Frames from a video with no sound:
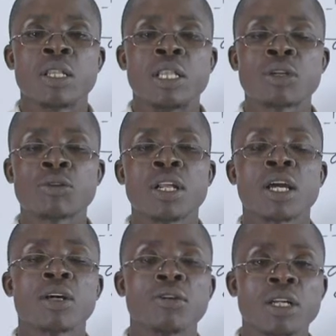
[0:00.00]
That one I
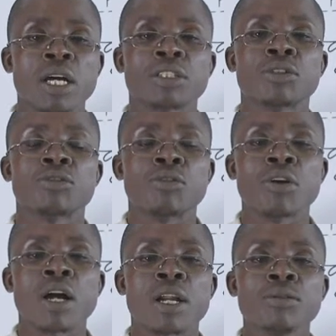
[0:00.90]
cannot ask you to
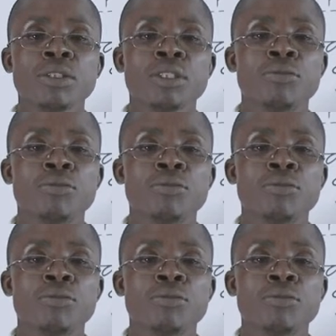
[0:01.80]
look around